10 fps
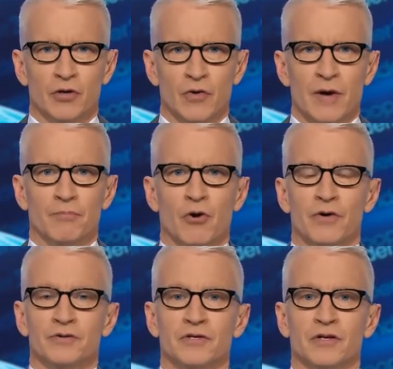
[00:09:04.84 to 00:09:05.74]
to grant
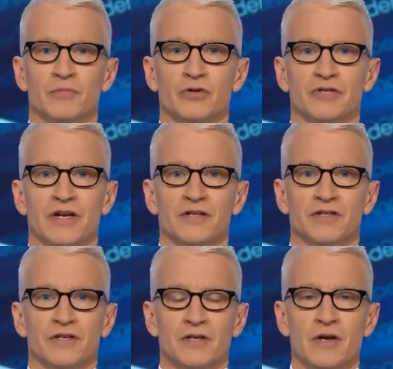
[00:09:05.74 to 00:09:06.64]
pardons and commute
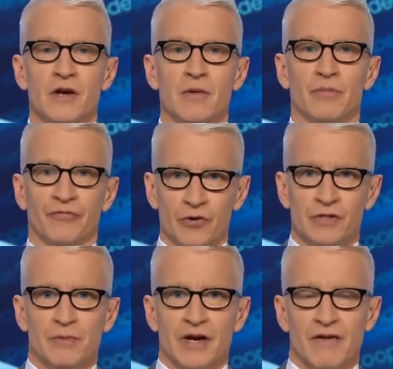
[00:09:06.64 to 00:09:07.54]
sentences. But
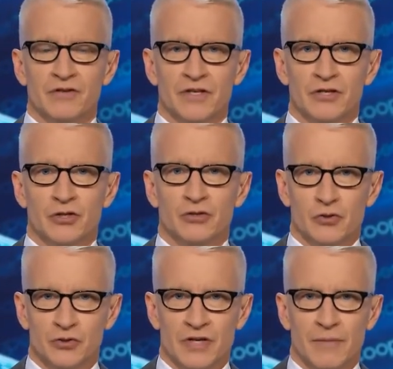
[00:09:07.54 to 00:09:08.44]
first, my conversation a
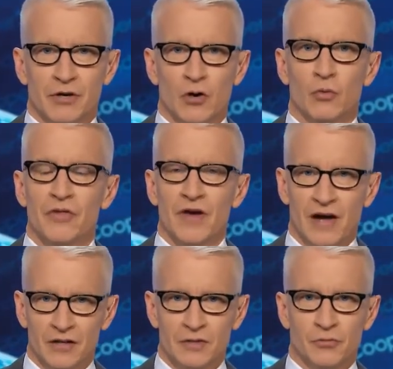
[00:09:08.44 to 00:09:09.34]
short time ago with
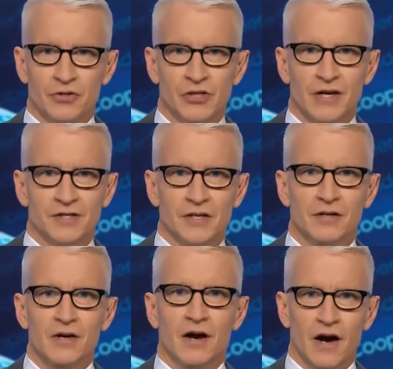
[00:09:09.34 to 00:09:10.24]
Alice Marie
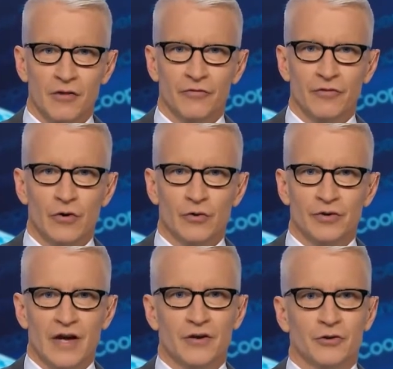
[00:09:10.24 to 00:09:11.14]
Johnson on the
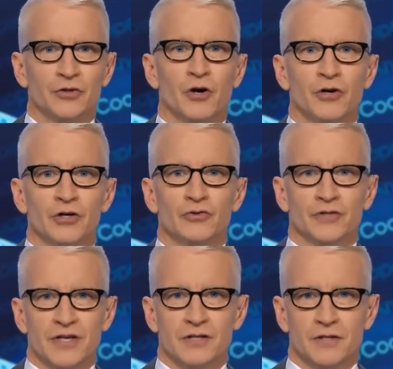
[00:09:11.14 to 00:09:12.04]
phone and her daughter,
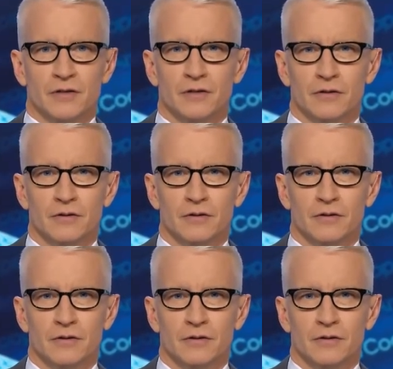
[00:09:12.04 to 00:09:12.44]
Tretessa.